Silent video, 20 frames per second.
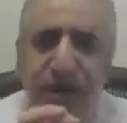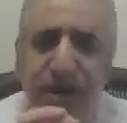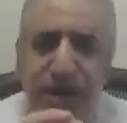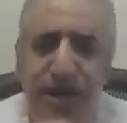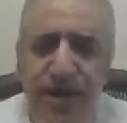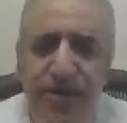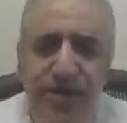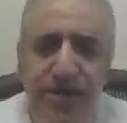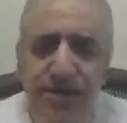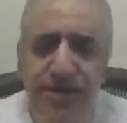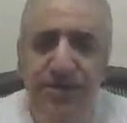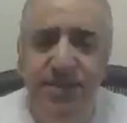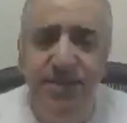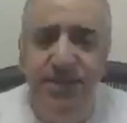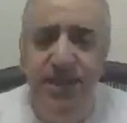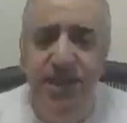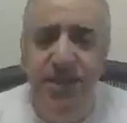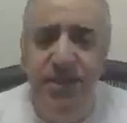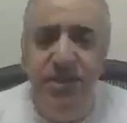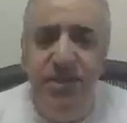a
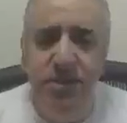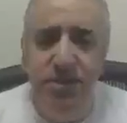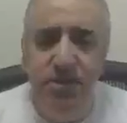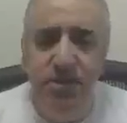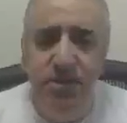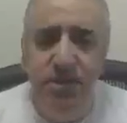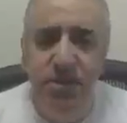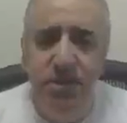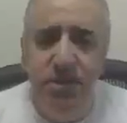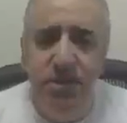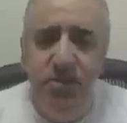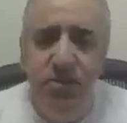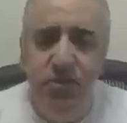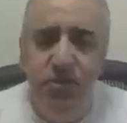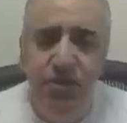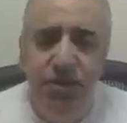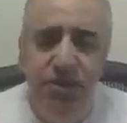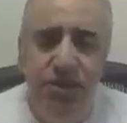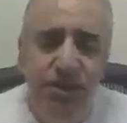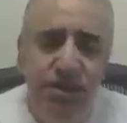destination. So
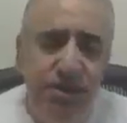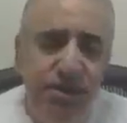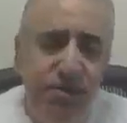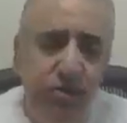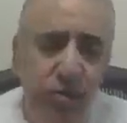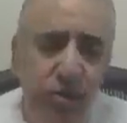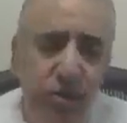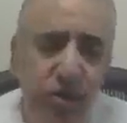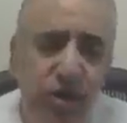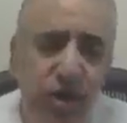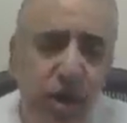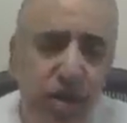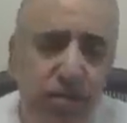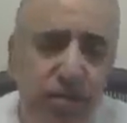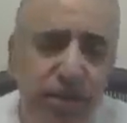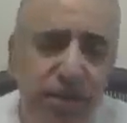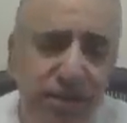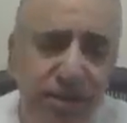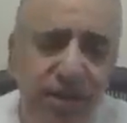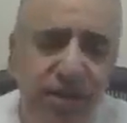the system will
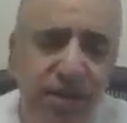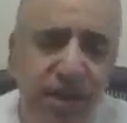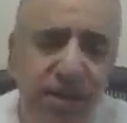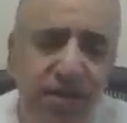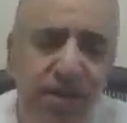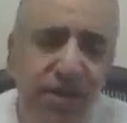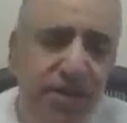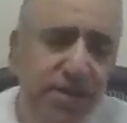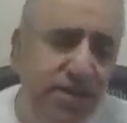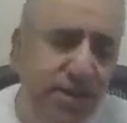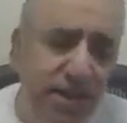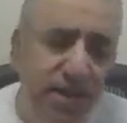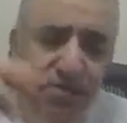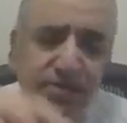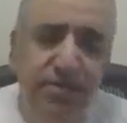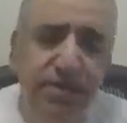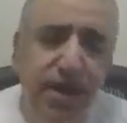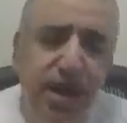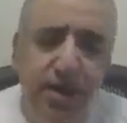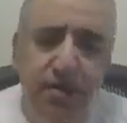copy it and at the same
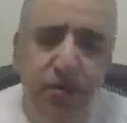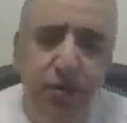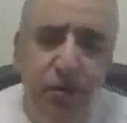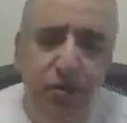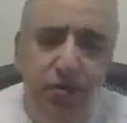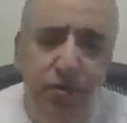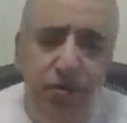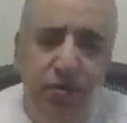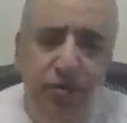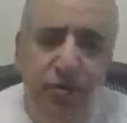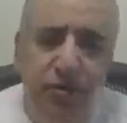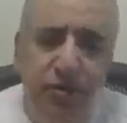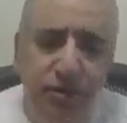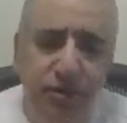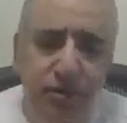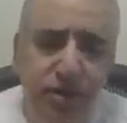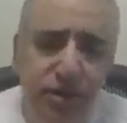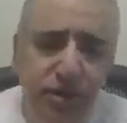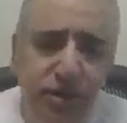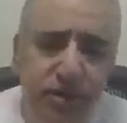time will move it.
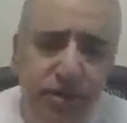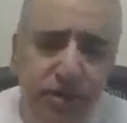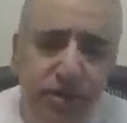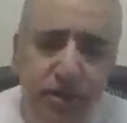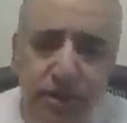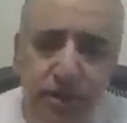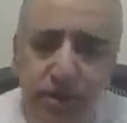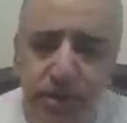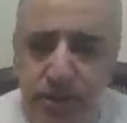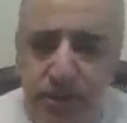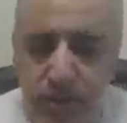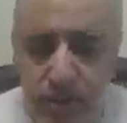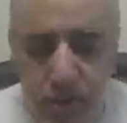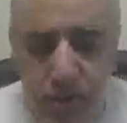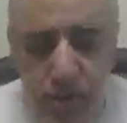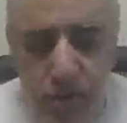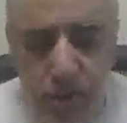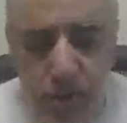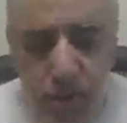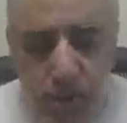
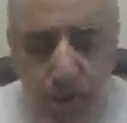So